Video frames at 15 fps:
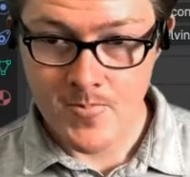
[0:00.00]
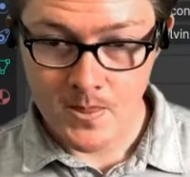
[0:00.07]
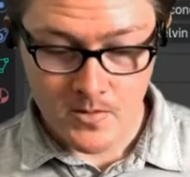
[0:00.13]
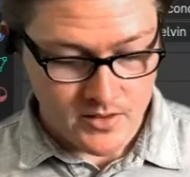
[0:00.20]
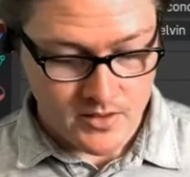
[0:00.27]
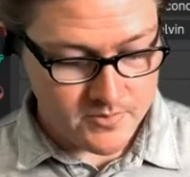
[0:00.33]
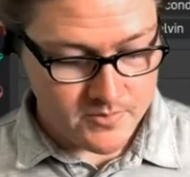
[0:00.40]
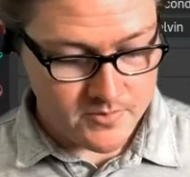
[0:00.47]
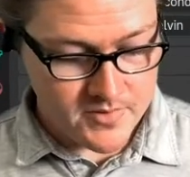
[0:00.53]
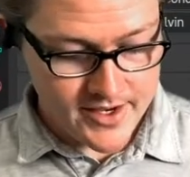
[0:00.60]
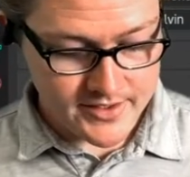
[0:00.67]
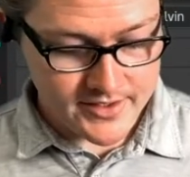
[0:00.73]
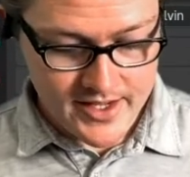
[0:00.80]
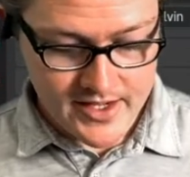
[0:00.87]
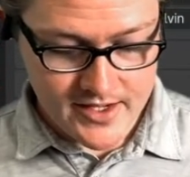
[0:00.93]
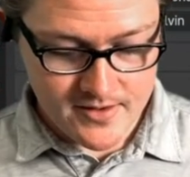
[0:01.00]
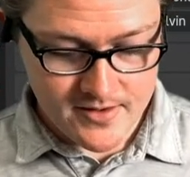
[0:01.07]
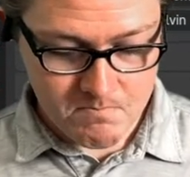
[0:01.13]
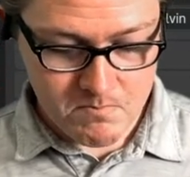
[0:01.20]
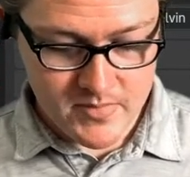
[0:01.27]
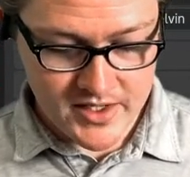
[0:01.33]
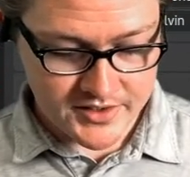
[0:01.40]
Let me add a
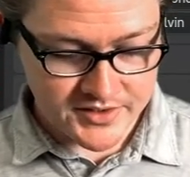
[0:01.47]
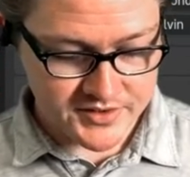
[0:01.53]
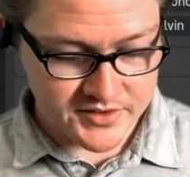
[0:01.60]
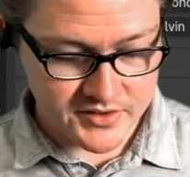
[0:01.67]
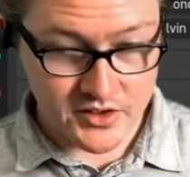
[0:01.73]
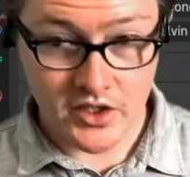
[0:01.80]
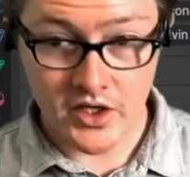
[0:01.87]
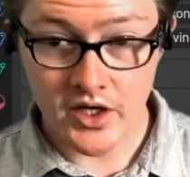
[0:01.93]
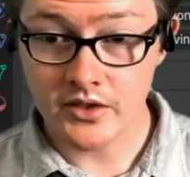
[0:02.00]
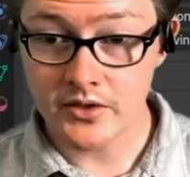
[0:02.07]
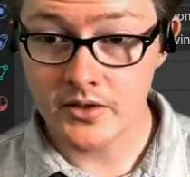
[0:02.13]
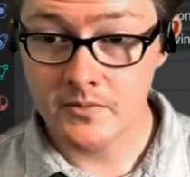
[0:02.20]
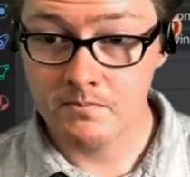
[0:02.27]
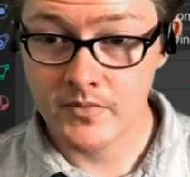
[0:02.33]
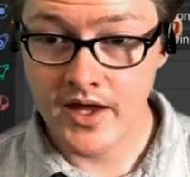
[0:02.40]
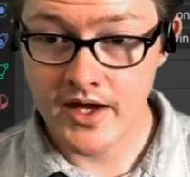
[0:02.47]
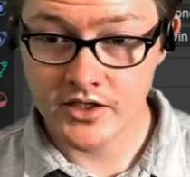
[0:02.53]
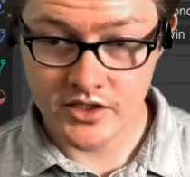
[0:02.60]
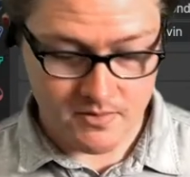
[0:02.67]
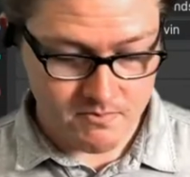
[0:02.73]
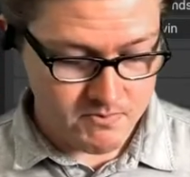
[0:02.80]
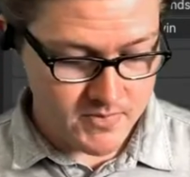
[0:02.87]
mix color. Actually, I
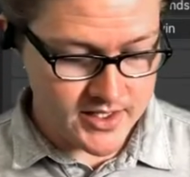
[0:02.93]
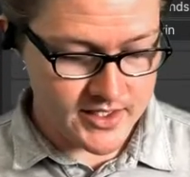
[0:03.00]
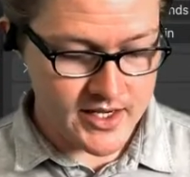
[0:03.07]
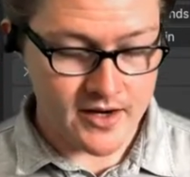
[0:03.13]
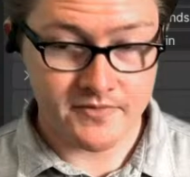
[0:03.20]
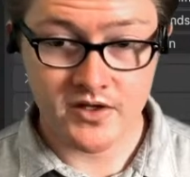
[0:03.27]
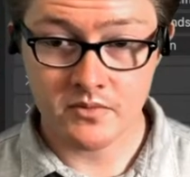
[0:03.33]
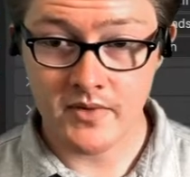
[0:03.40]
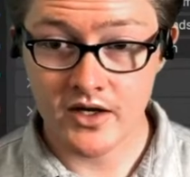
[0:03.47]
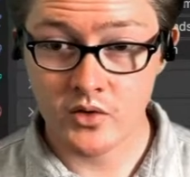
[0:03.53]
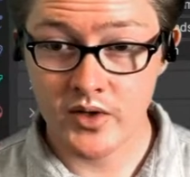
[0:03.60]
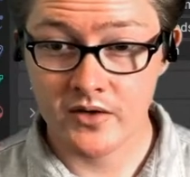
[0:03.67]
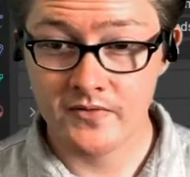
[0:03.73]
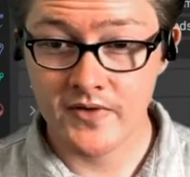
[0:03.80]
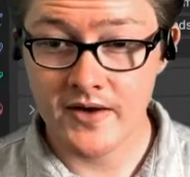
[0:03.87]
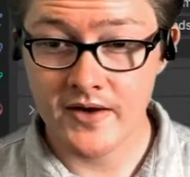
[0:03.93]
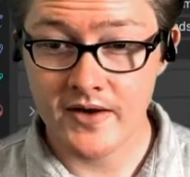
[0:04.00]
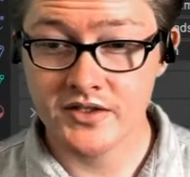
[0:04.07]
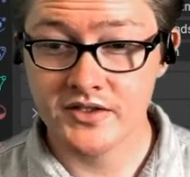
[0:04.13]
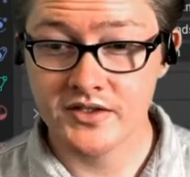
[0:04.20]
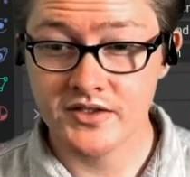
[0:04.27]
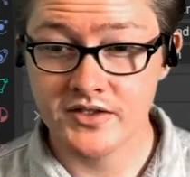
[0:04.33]
might have that in my quick
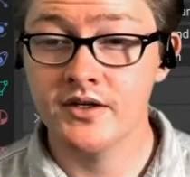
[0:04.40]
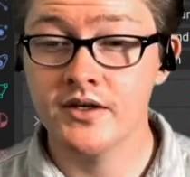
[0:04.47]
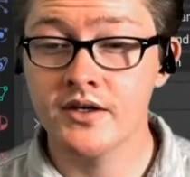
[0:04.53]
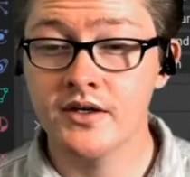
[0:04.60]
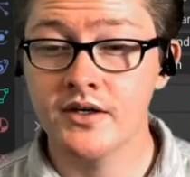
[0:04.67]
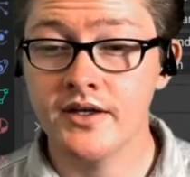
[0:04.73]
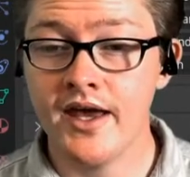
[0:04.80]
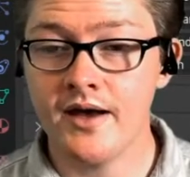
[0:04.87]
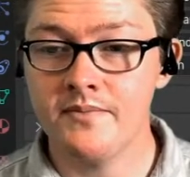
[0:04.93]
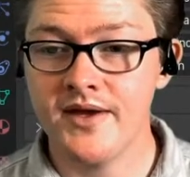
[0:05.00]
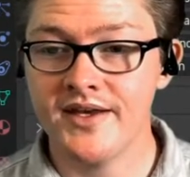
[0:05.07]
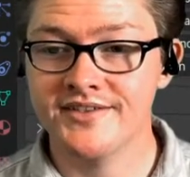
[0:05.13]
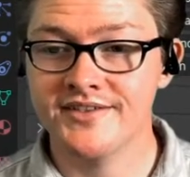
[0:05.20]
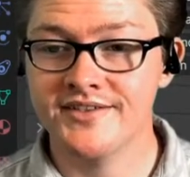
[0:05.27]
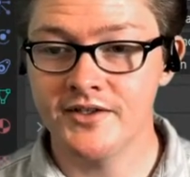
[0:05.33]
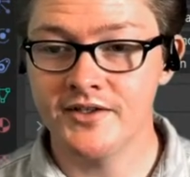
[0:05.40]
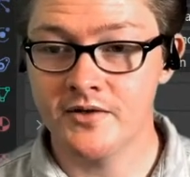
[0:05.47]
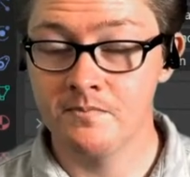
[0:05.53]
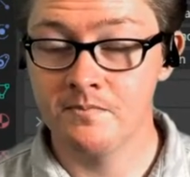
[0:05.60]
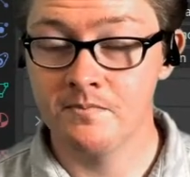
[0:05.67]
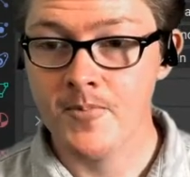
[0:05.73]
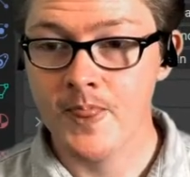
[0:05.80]
favorites. Yeah, mix color.
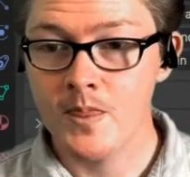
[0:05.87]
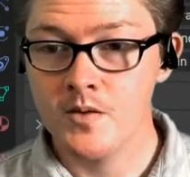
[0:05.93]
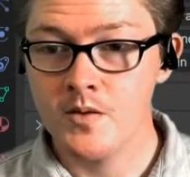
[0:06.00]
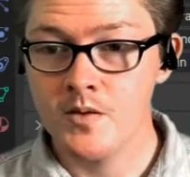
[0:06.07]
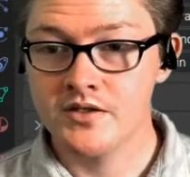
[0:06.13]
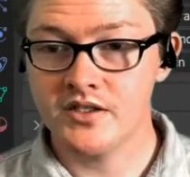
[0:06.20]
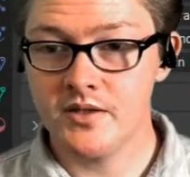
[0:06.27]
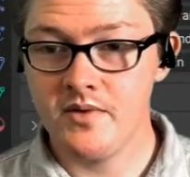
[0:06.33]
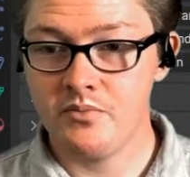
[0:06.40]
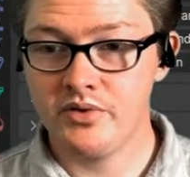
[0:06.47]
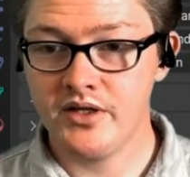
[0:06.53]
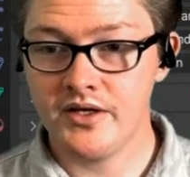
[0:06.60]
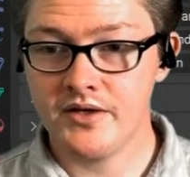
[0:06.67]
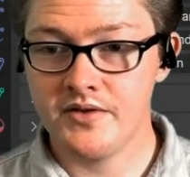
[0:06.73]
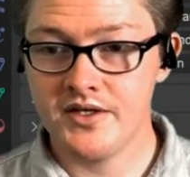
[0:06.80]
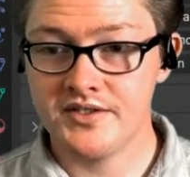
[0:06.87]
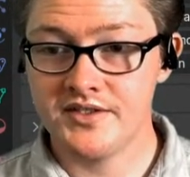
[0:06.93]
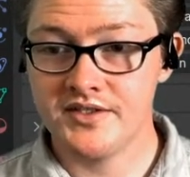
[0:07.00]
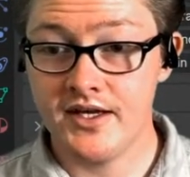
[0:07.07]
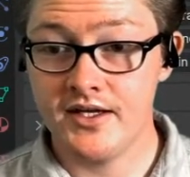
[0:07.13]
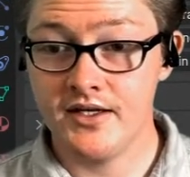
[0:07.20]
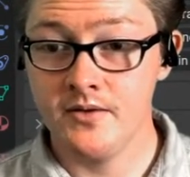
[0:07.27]
So let me plug this
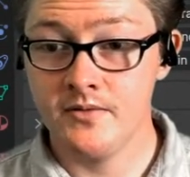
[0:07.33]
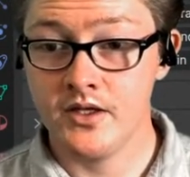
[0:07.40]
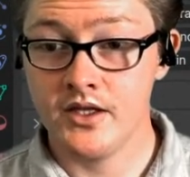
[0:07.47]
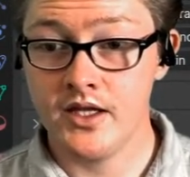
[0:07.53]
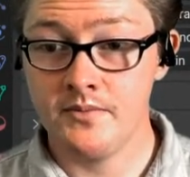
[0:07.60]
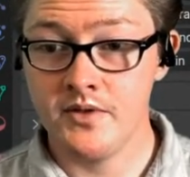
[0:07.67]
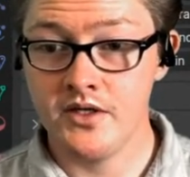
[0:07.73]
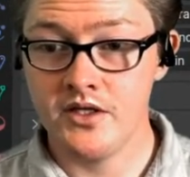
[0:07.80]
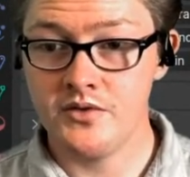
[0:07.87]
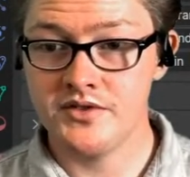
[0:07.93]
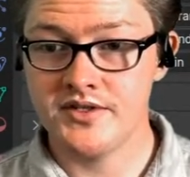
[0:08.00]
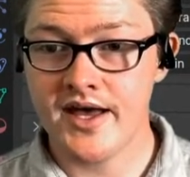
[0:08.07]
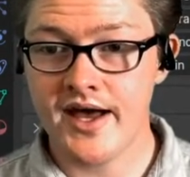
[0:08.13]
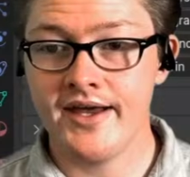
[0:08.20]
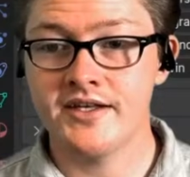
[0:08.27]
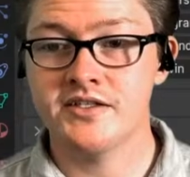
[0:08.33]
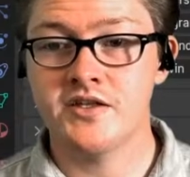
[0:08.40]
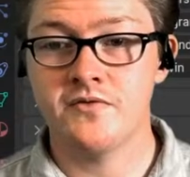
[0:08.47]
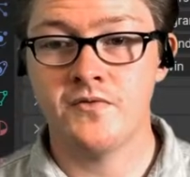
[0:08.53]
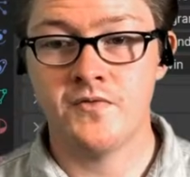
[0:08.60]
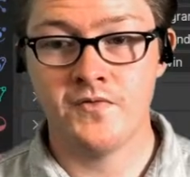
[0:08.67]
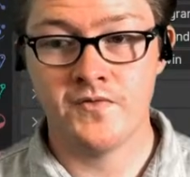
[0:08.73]
in. Let me use that as the
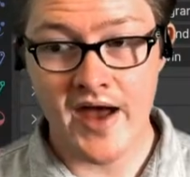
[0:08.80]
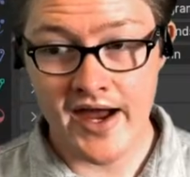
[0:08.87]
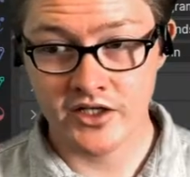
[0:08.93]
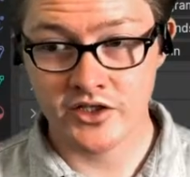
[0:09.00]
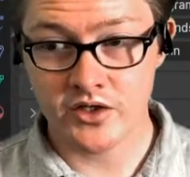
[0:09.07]
factor.